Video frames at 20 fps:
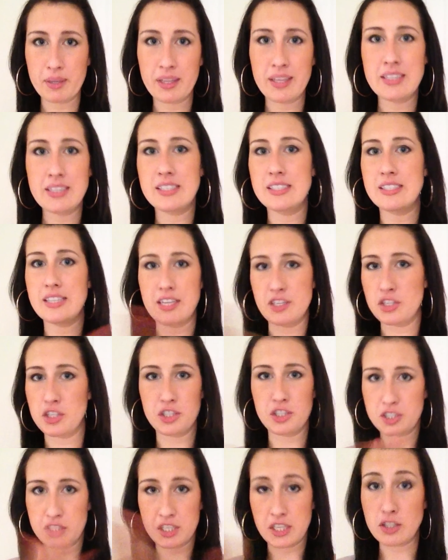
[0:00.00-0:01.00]
I just did
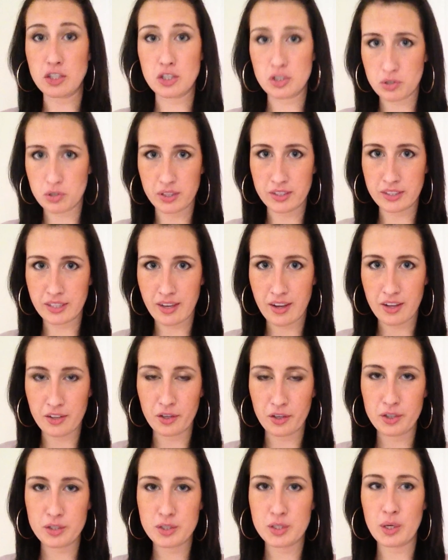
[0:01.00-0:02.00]
strictly color.
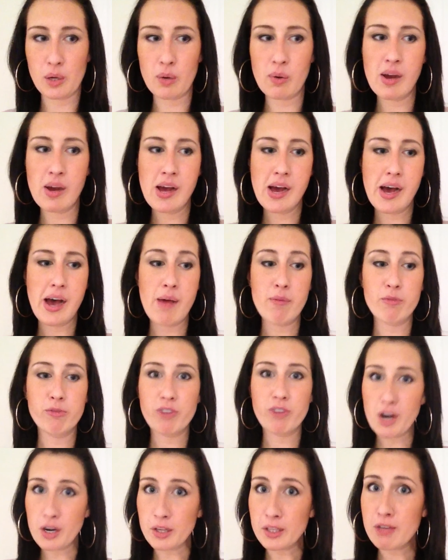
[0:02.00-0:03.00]
So I'm fairly
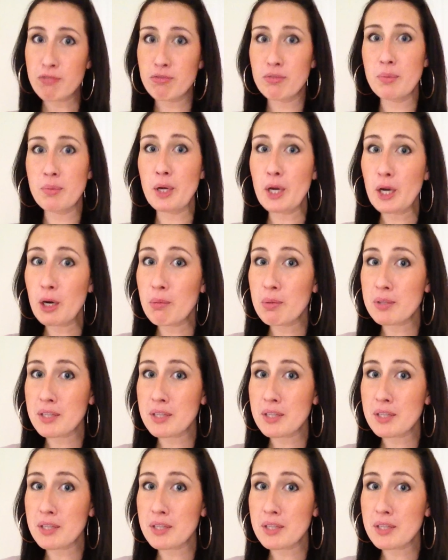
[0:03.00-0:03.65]
familiar with color.